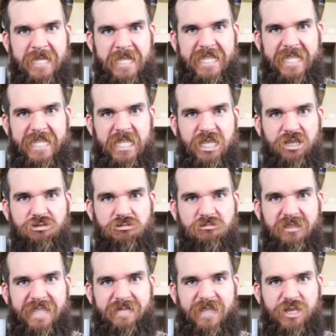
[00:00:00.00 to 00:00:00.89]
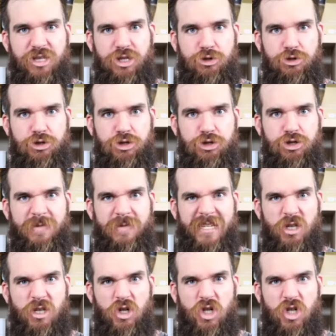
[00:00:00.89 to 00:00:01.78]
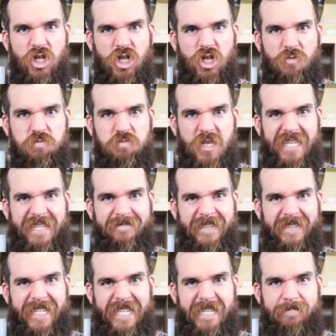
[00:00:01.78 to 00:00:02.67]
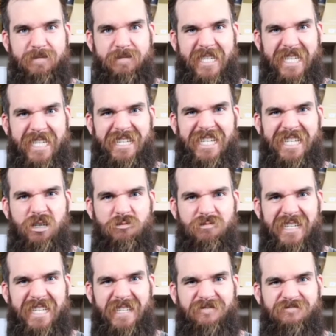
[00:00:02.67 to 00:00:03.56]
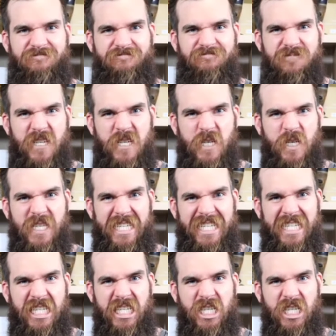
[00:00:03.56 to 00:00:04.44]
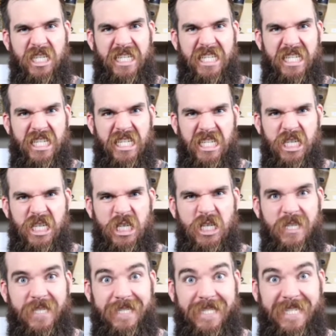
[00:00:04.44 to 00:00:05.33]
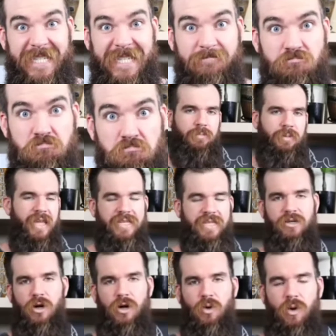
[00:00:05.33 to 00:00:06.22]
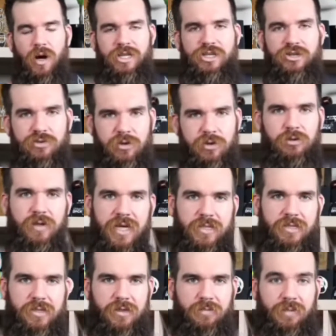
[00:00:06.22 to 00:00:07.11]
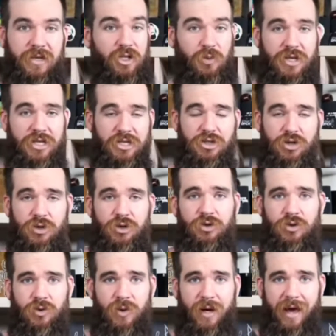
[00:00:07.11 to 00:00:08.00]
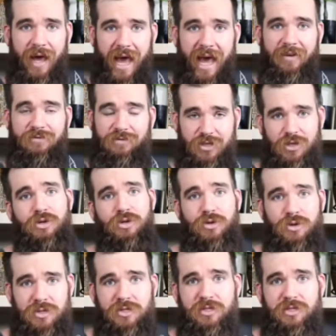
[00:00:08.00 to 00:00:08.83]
Instagram, and YouTube are all private companies. No one's forcing you to use them. But that's not quite true, is it? Because we do have to use